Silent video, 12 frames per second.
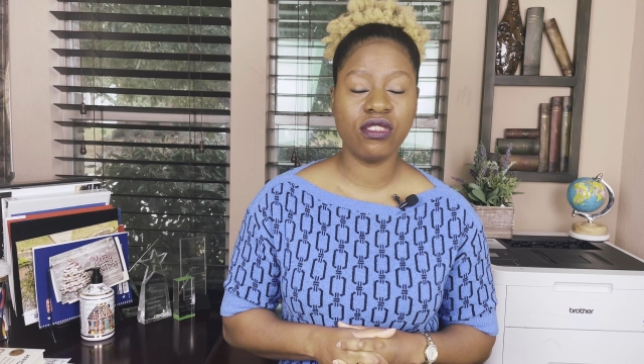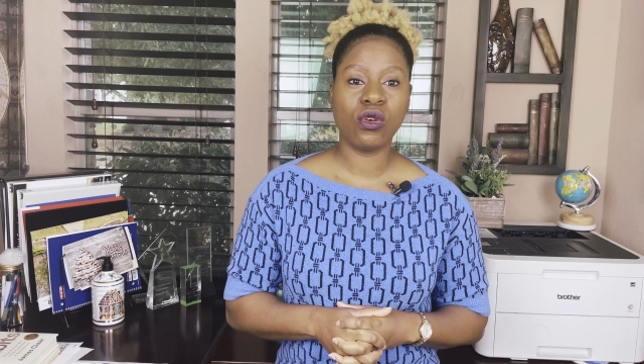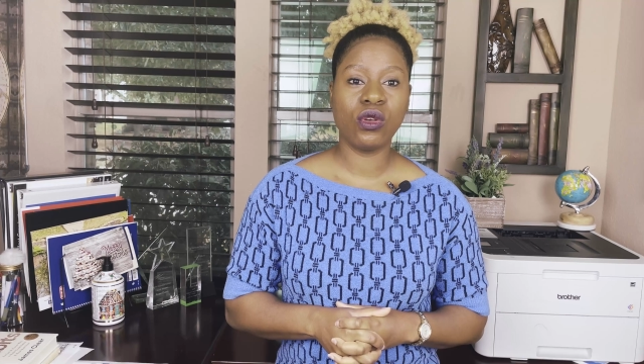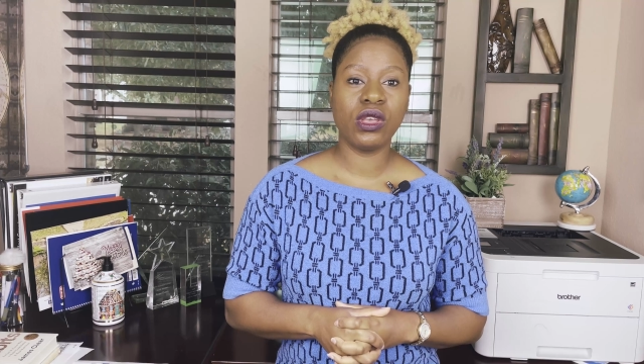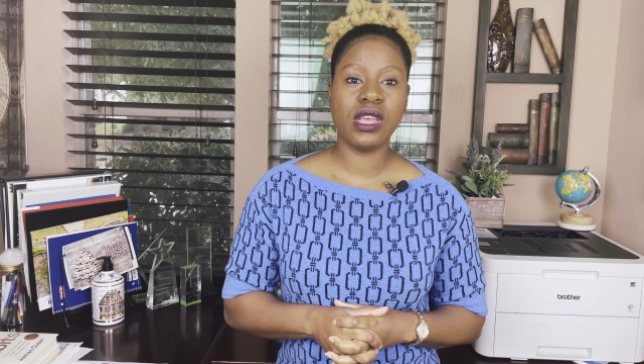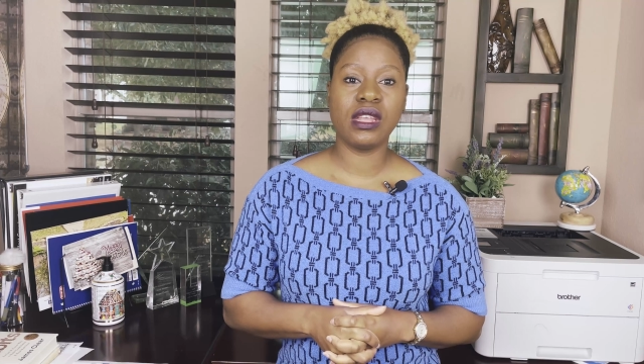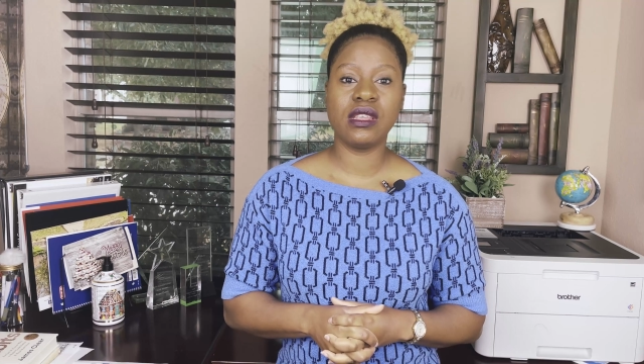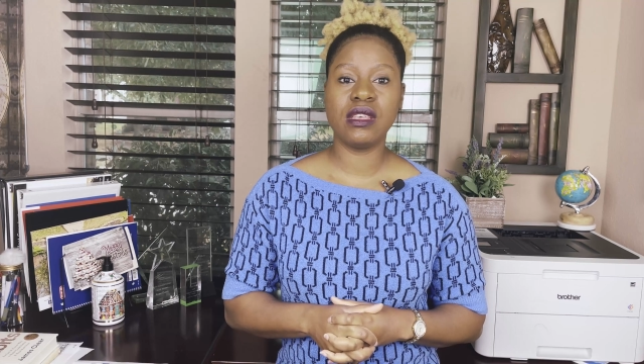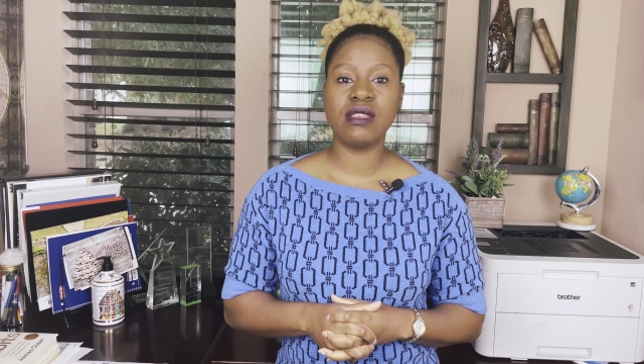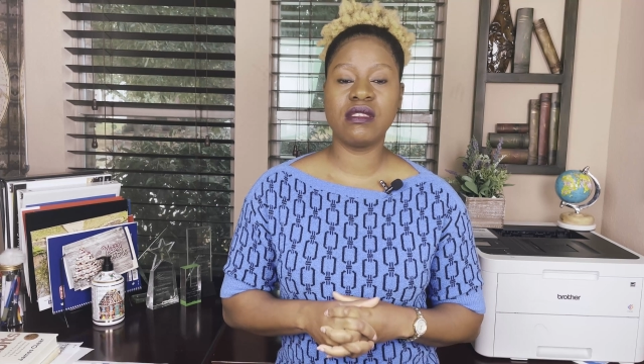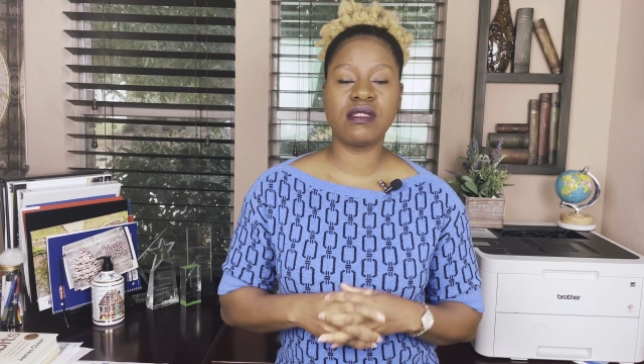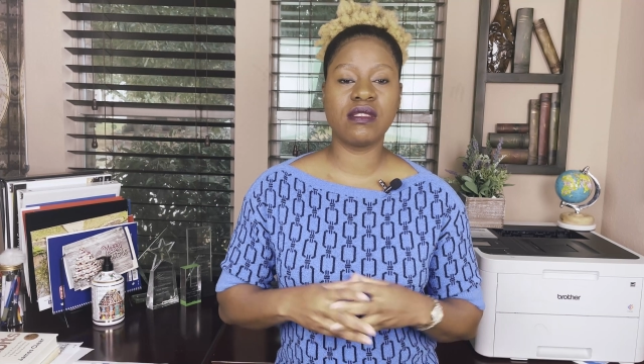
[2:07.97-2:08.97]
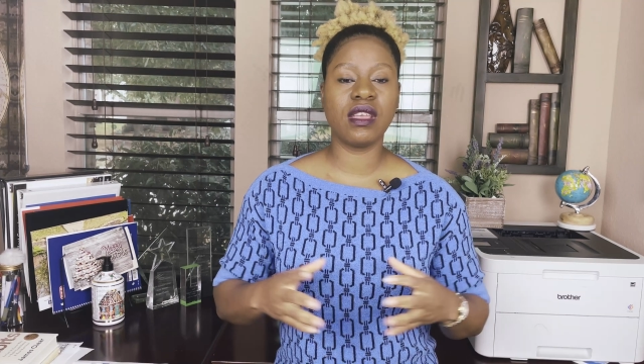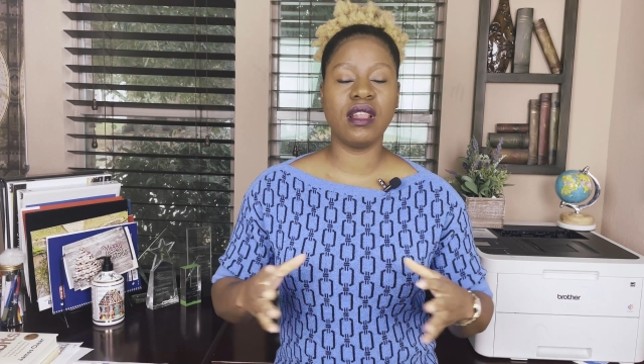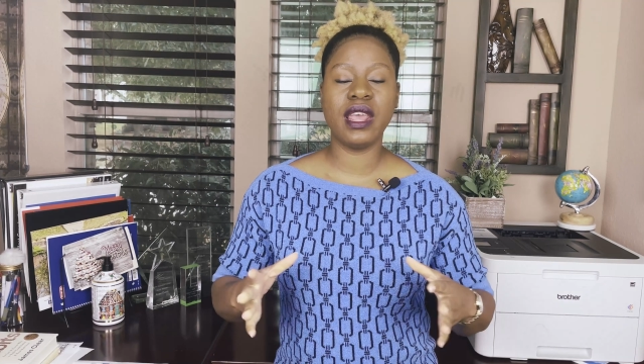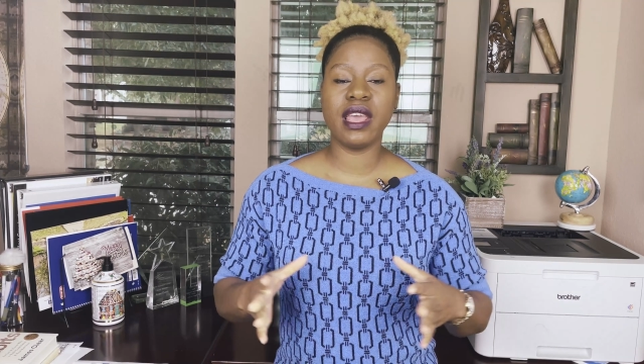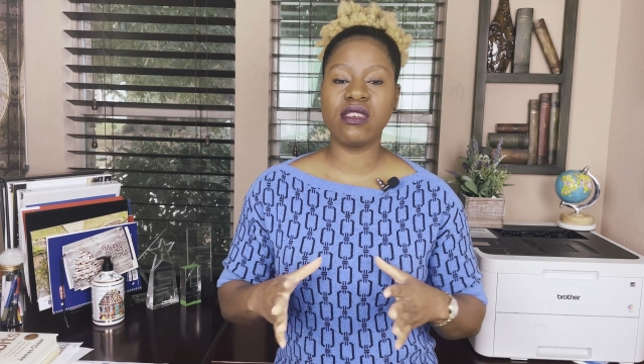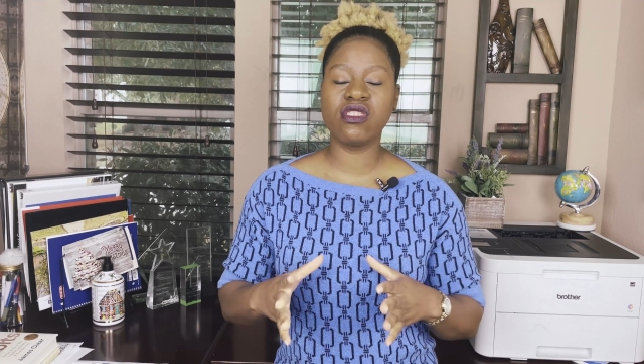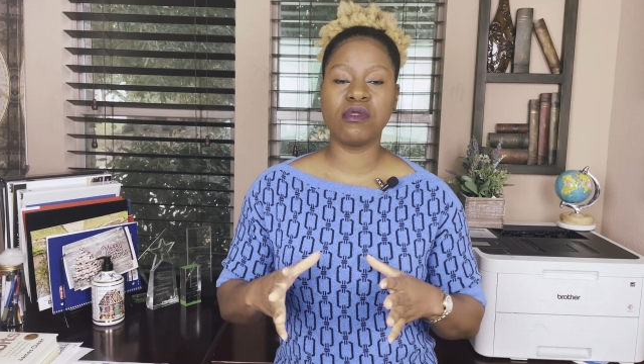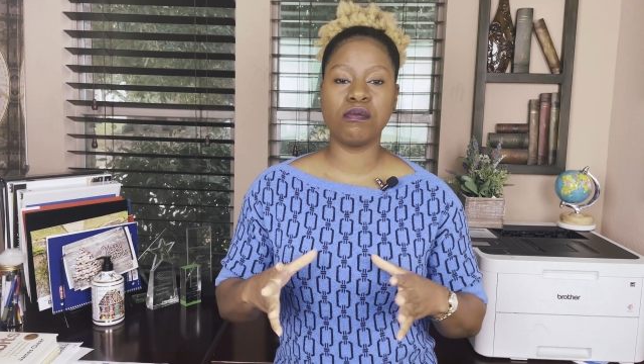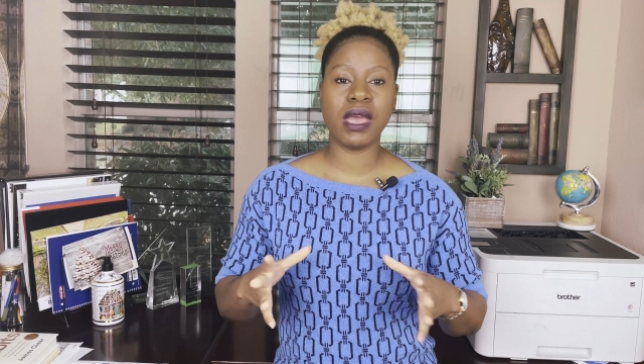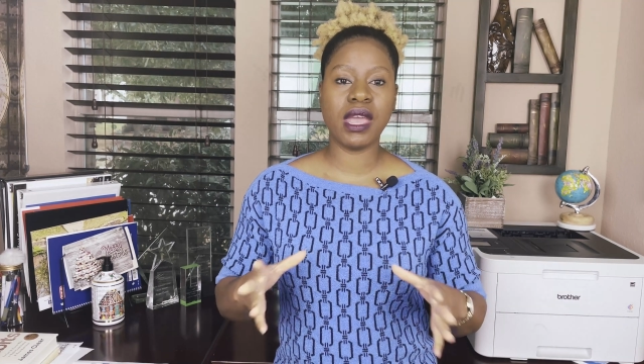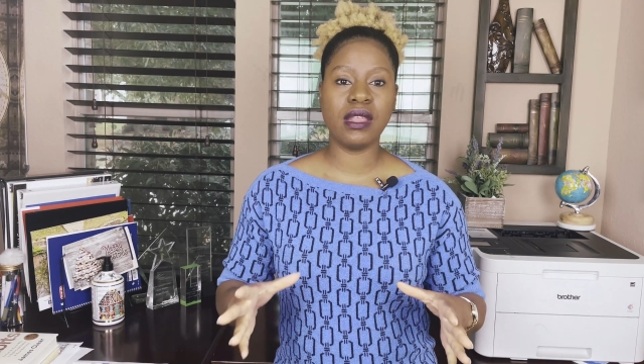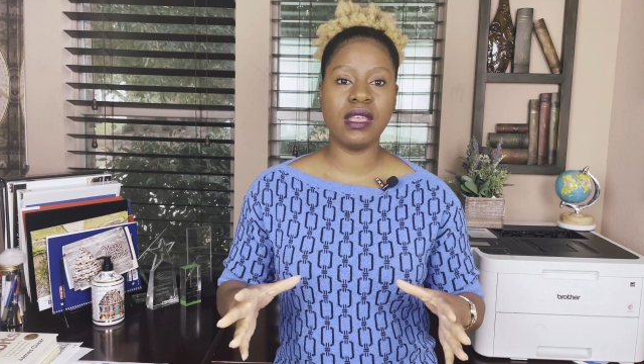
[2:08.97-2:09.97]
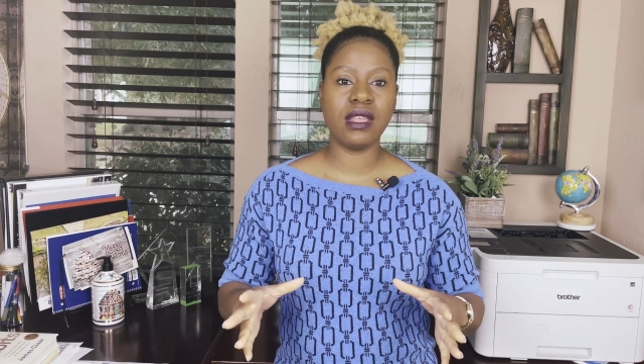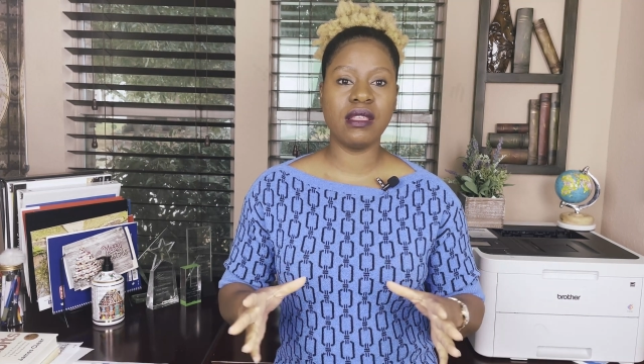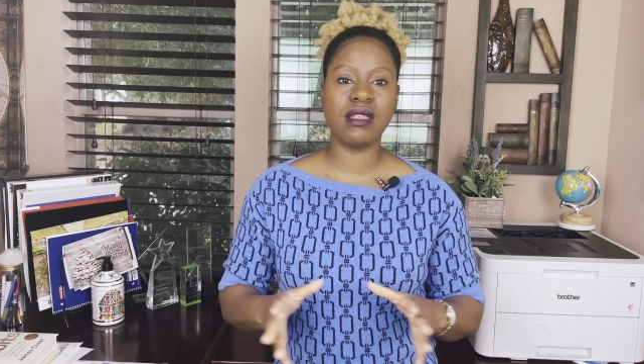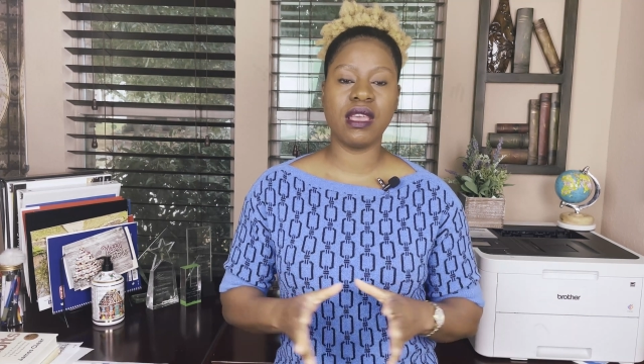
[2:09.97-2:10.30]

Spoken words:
So, and it's still expanding.